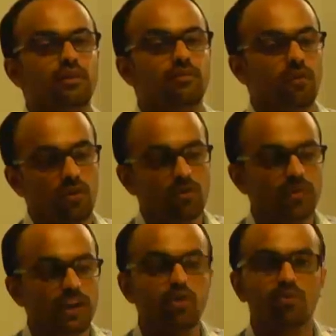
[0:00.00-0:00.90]
Followed
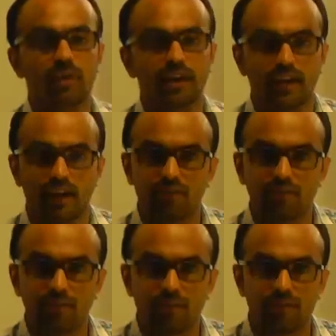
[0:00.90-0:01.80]
by, you might have a
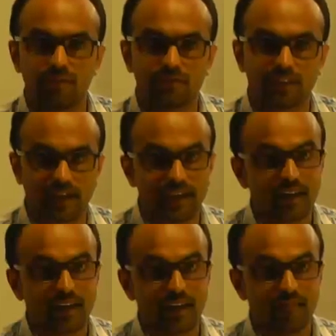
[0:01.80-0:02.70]

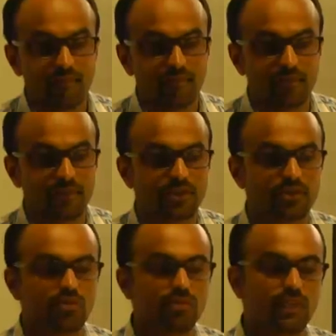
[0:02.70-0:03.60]
secondary aim, which
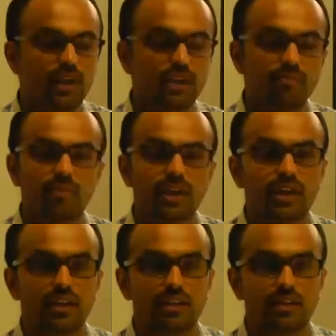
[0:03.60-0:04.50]
is to make him buy
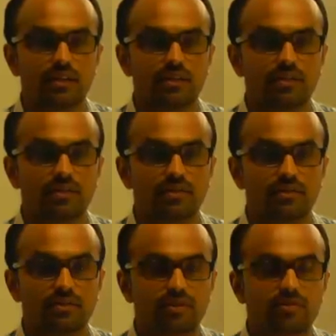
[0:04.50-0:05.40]

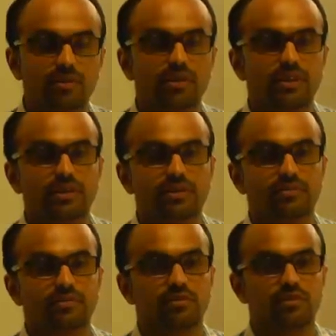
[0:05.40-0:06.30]
this product.
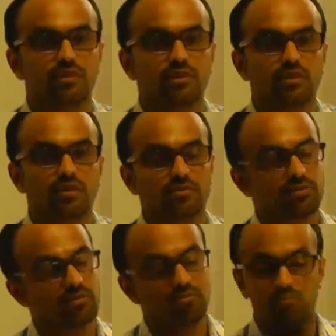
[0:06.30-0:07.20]

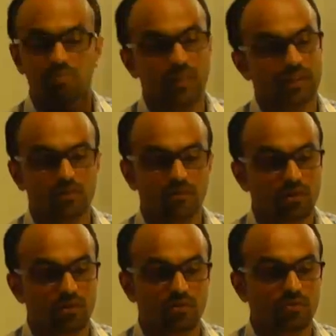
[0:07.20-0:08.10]
So that is
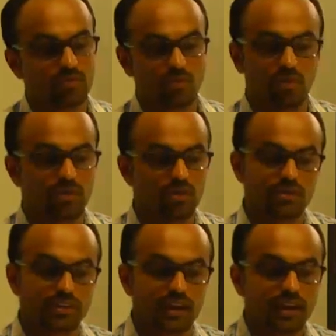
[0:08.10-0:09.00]
what you do.
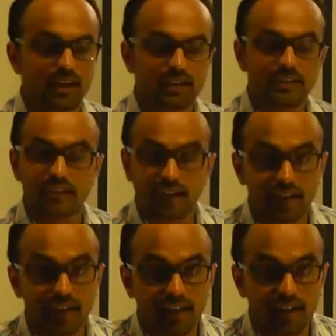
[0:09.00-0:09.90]
Is there any
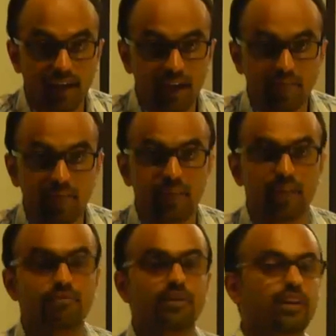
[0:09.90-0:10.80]
secondary aim
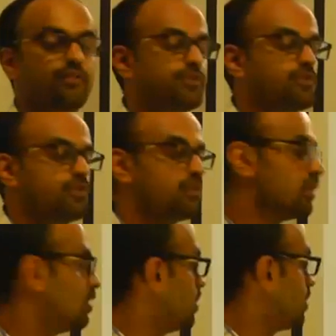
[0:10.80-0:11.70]
that
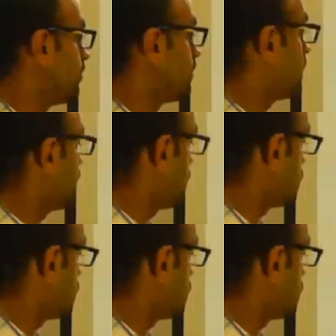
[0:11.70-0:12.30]
we